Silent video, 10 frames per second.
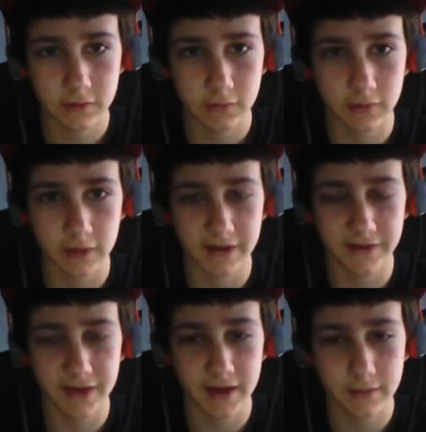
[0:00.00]

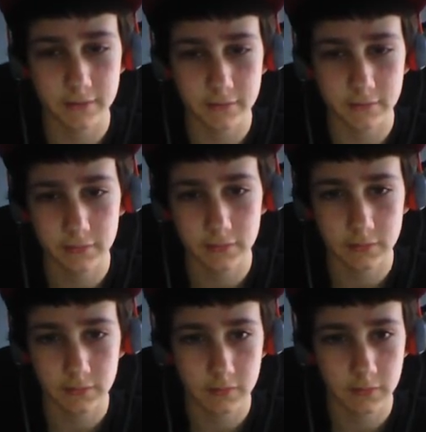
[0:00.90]
Rat-a-tat.
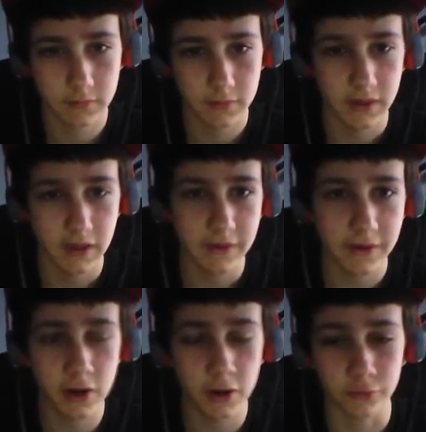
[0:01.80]
They
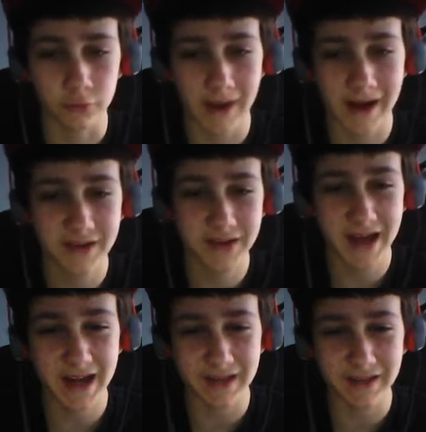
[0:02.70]
call it
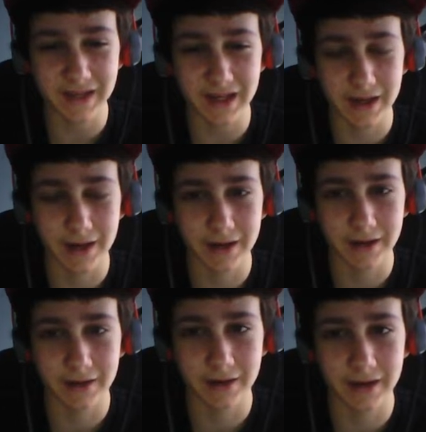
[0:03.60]
rat-a-tat in the uh,
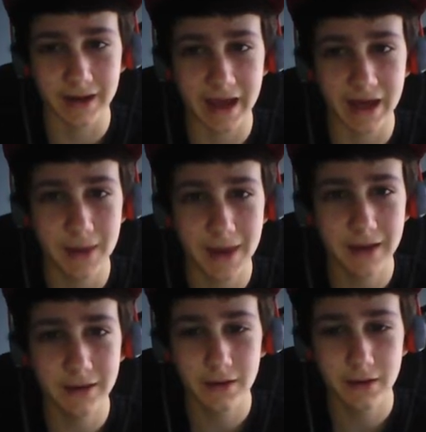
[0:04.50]
uh, anime,
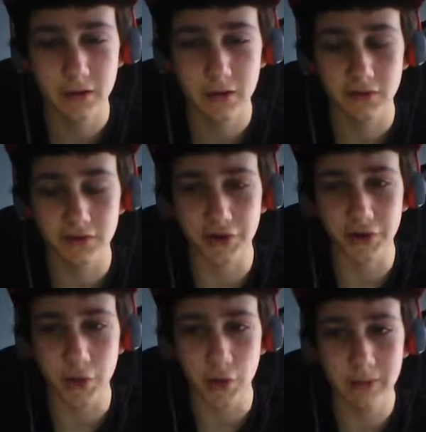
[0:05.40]

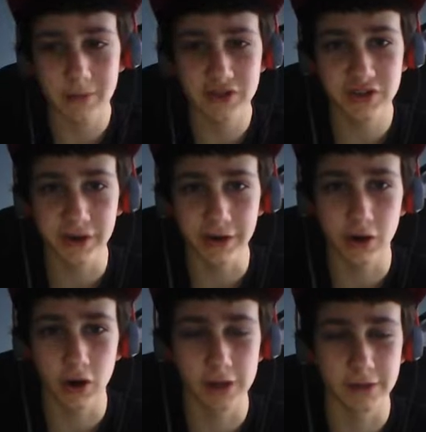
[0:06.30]
so I'm just gonna
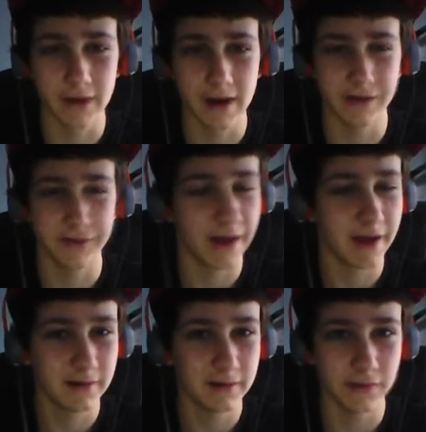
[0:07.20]
call it rat-a-tat,
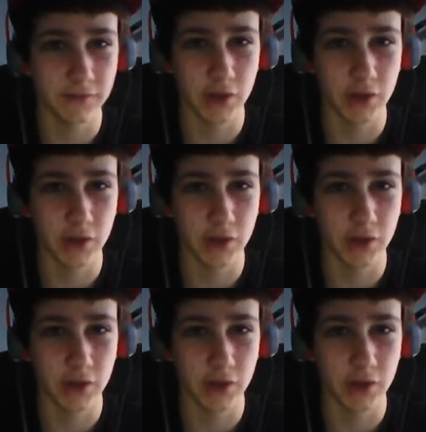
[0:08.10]
even